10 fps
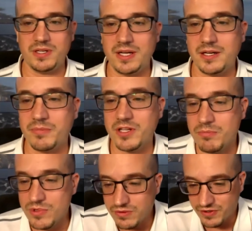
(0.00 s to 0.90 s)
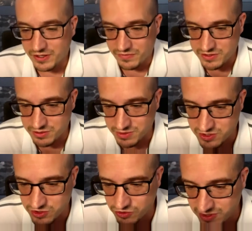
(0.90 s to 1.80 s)
and I'm going to move over to a
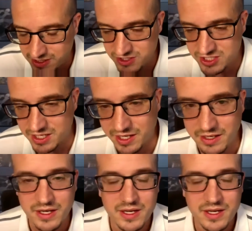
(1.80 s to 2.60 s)
screen share